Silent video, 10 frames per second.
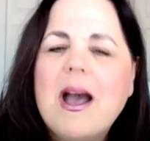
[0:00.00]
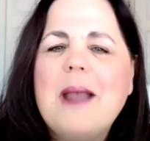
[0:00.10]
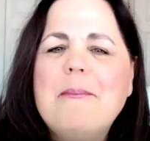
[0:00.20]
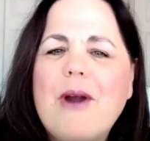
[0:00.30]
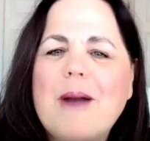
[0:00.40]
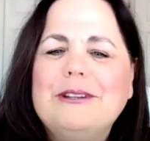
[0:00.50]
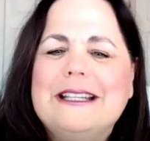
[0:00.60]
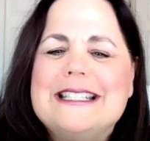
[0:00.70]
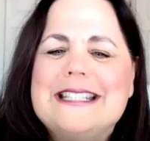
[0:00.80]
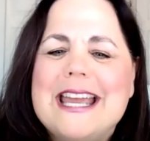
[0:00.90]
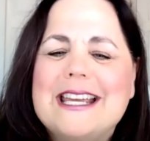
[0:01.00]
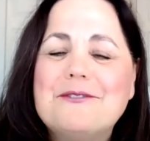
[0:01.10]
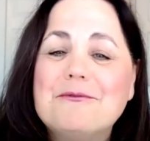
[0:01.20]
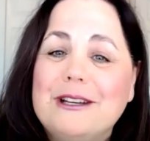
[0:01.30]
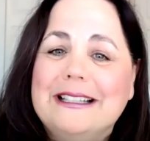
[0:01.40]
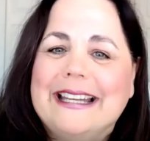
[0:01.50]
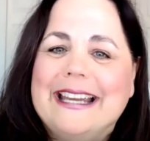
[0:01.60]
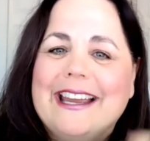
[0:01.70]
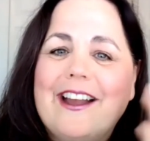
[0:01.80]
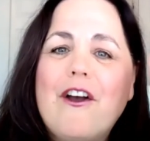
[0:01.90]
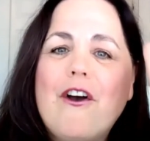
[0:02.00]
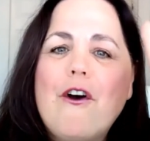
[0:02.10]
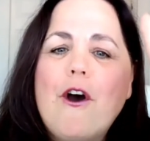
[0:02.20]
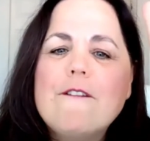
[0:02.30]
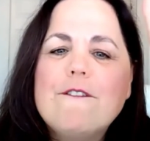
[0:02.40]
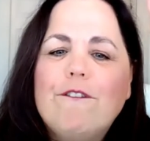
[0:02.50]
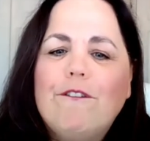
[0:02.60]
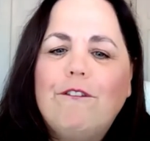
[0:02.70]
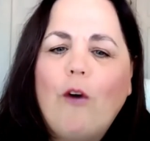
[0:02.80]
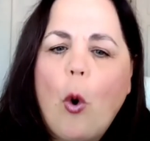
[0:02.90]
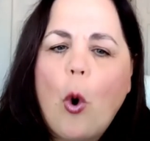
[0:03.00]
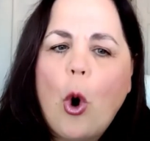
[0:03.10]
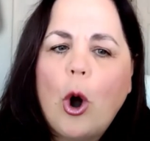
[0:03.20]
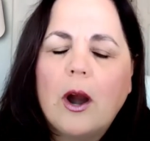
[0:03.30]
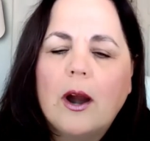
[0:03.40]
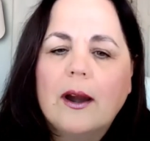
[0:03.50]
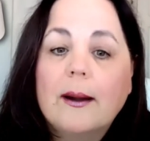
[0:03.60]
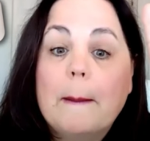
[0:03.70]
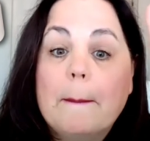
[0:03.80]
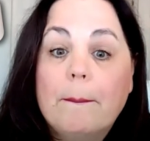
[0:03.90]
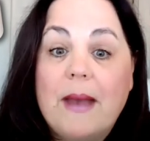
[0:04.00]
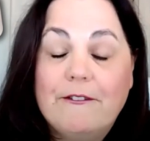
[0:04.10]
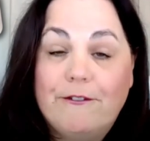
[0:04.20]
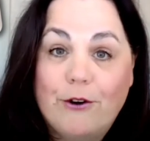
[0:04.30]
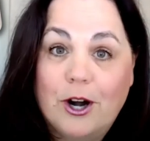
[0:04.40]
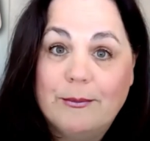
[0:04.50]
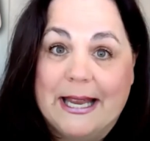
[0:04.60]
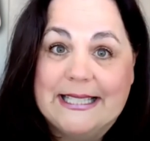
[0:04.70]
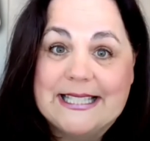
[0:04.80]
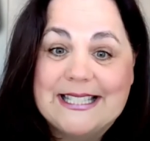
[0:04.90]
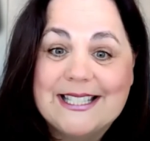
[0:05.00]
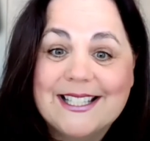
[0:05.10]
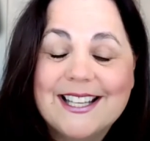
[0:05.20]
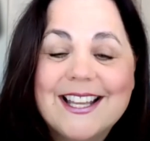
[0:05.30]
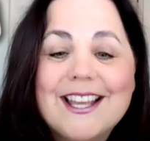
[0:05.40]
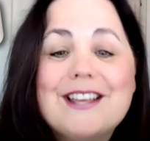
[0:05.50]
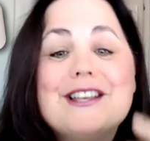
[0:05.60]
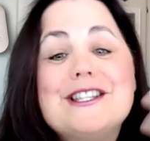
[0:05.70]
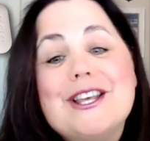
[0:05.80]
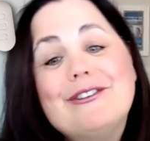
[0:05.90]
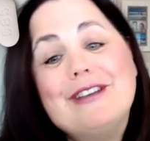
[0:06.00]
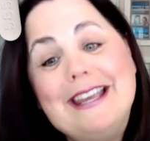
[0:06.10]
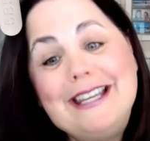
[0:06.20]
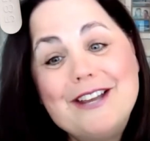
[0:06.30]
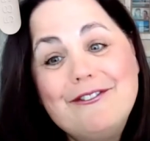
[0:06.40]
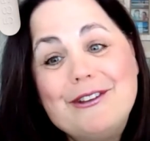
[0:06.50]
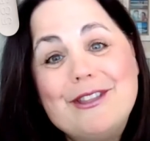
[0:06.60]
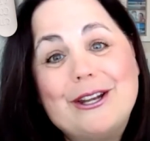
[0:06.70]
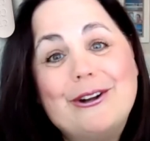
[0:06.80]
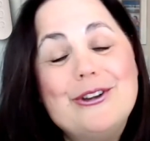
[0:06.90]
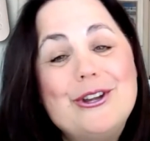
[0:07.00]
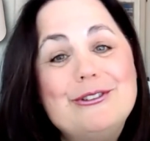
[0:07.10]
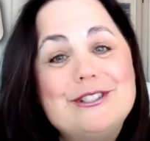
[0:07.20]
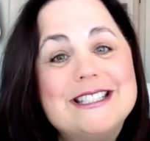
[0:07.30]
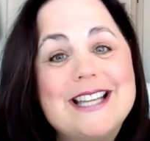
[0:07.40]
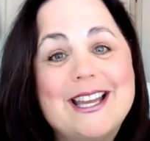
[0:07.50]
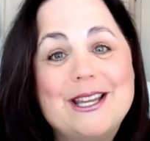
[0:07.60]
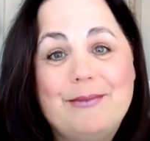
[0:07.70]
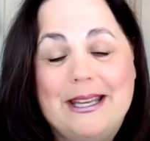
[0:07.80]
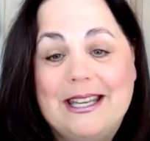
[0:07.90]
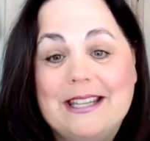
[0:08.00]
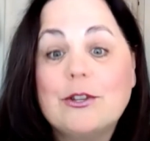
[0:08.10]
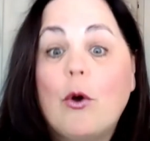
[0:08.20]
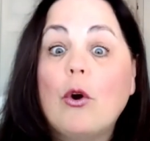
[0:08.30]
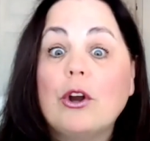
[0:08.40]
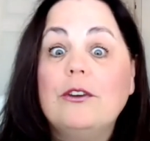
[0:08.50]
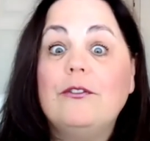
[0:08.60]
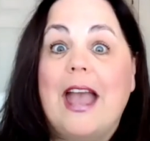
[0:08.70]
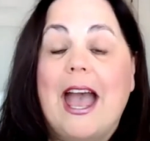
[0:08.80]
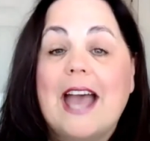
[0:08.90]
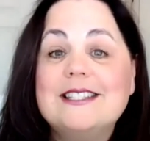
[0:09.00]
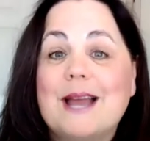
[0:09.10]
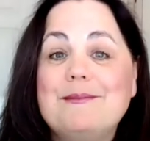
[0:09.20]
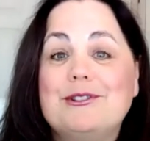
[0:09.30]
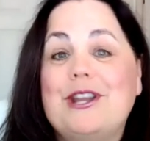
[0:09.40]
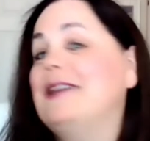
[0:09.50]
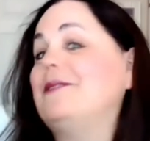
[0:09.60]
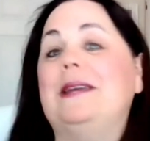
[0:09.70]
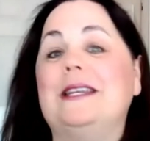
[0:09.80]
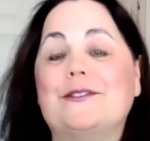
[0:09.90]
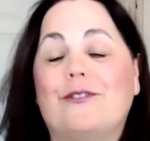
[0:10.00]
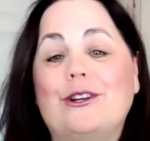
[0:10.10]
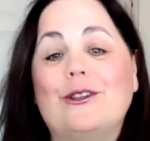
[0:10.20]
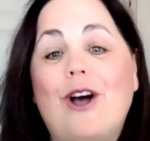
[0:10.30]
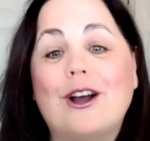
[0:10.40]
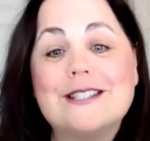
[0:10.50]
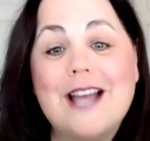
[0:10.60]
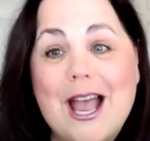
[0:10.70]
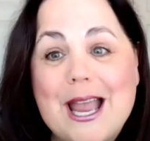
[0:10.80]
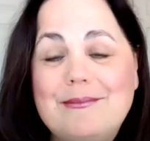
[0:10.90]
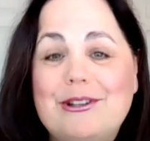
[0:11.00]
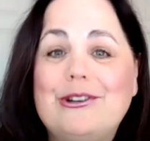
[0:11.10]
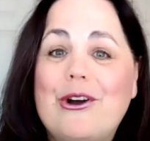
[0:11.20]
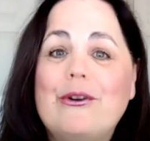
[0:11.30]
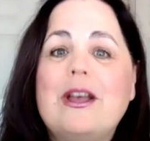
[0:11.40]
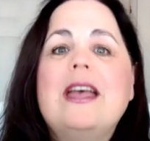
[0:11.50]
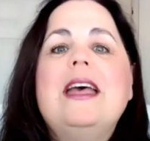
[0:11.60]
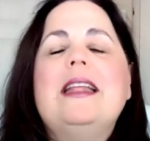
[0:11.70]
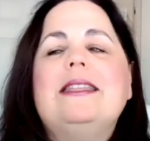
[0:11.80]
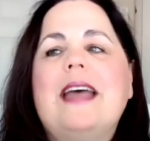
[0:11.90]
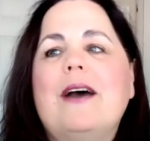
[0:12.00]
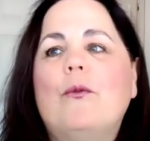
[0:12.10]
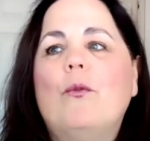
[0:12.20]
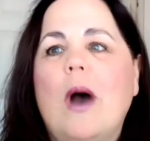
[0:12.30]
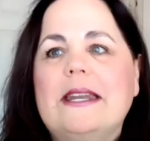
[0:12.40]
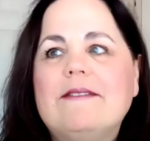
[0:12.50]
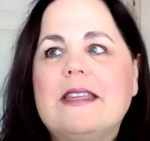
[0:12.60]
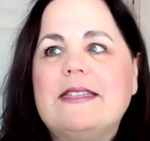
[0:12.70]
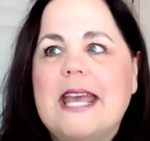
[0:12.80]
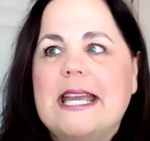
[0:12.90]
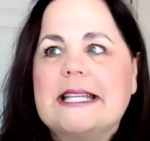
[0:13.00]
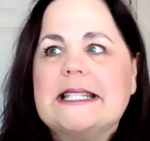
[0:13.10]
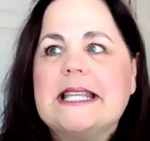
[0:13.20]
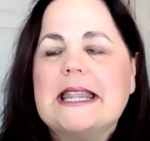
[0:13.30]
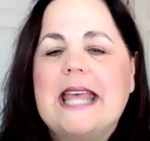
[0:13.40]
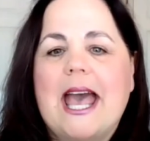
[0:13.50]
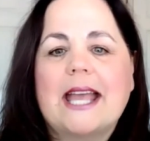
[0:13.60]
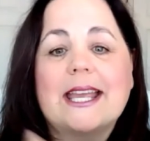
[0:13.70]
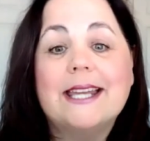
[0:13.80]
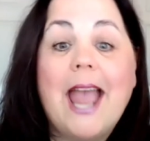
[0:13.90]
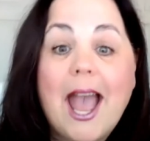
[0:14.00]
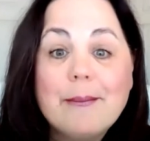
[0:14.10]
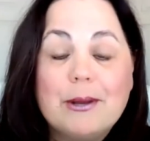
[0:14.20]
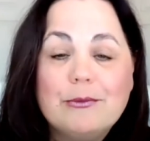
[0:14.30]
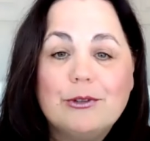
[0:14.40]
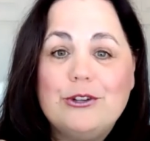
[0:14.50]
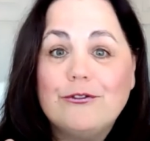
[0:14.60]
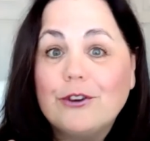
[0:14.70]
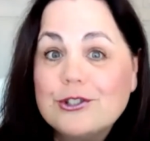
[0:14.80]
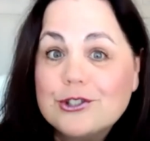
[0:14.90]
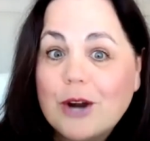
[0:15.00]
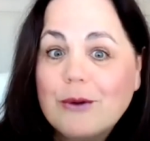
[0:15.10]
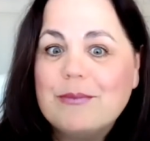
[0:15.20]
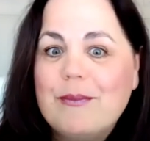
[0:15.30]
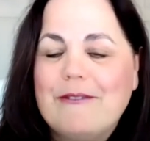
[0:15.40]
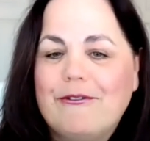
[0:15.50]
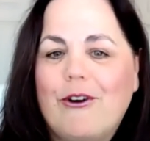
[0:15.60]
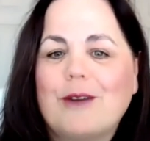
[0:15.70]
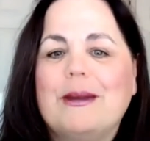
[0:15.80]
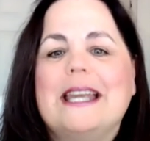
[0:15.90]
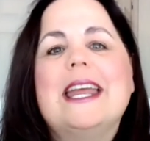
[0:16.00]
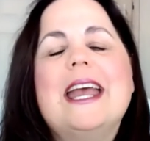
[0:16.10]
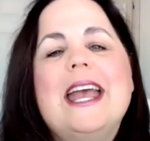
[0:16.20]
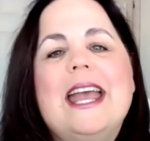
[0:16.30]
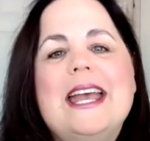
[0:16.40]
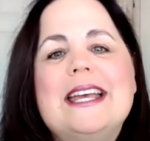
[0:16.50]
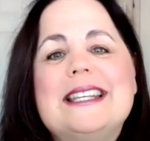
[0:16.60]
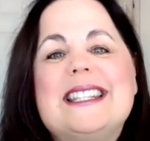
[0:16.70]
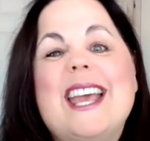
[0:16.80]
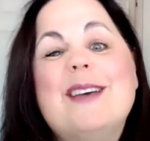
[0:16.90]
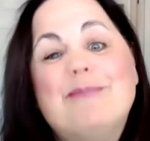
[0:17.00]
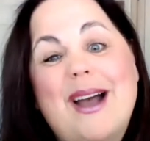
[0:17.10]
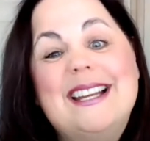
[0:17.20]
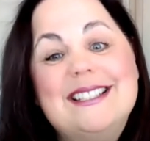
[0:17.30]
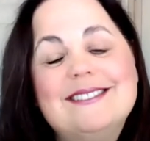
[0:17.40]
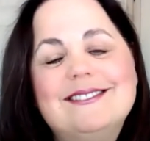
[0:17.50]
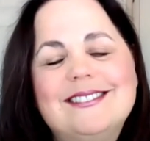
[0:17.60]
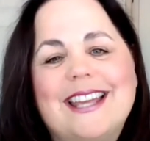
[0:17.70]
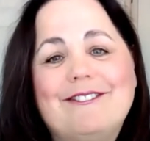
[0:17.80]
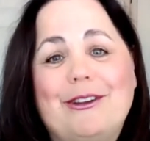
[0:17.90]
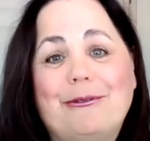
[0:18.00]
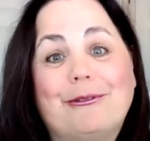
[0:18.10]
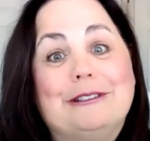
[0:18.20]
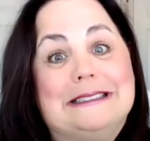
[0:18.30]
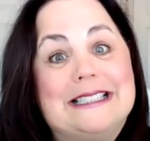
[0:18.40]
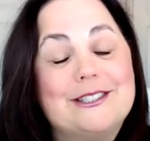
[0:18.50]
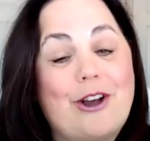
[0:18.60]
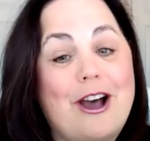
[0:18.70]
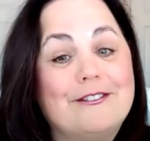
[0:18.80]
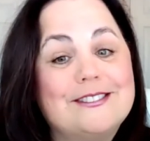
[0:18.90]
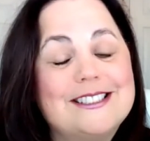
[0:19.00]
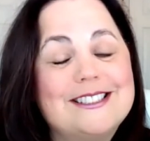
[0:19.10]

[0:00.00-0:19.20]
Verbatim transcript: I probably had taken really four metformins. So, any of you that are new to diabetes or you've had type 2 diabetes for a long time, you know, that one of the things that can happen when you first start with metformin is it might give you really soft